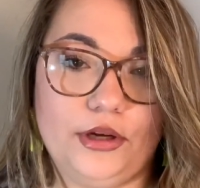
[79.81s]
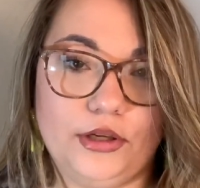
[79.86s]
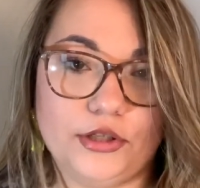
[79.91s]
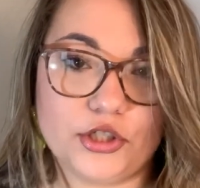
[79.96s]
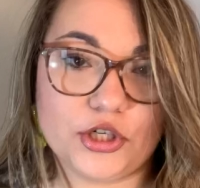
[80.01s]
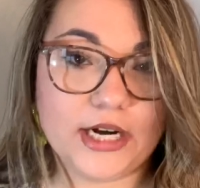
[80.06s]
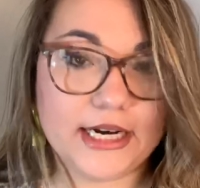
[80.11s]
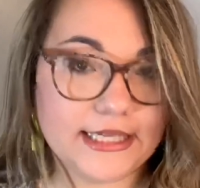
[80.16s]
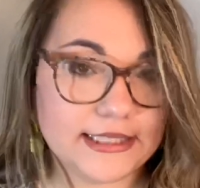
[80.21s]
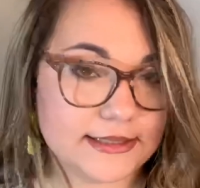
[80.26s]

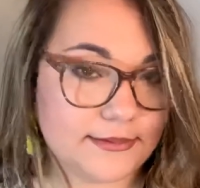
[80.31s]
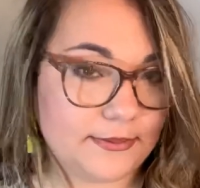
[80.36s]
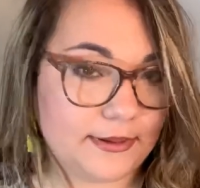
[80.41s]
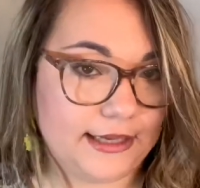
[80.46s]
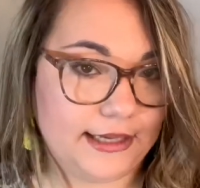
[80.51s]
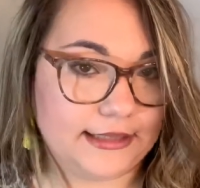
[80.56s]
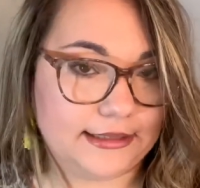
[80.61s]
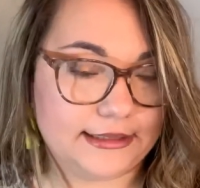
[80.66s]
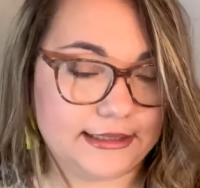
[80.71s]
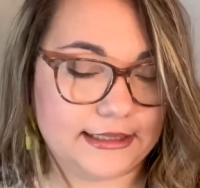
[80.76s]

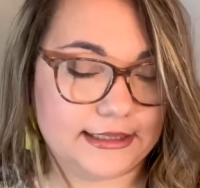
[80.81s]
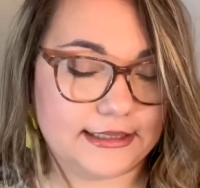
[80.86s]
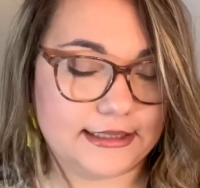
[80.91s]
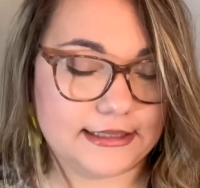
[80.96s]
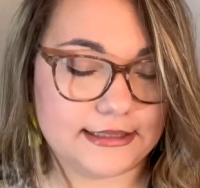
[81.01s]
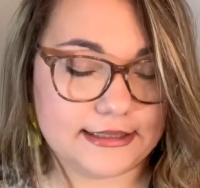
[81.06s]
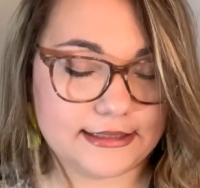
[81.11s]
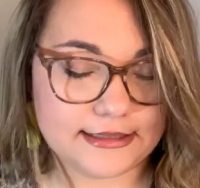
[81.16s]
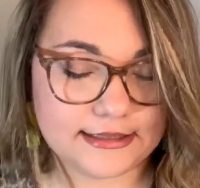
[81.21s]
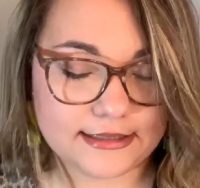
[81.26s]
transplant
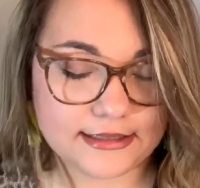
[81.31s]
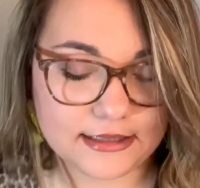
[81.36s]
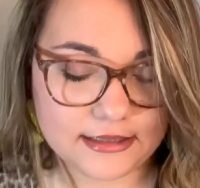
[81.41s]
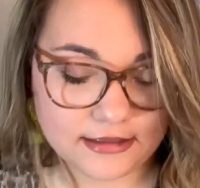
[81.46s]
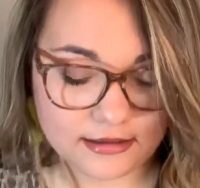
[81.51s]
list